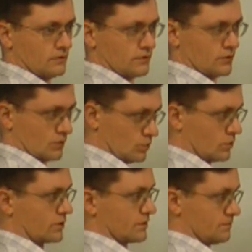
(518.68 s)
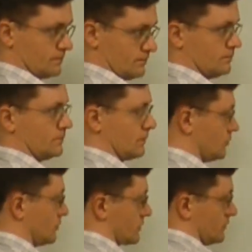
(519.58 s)
So the work is
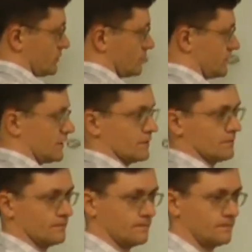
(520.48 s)
proportional to the time.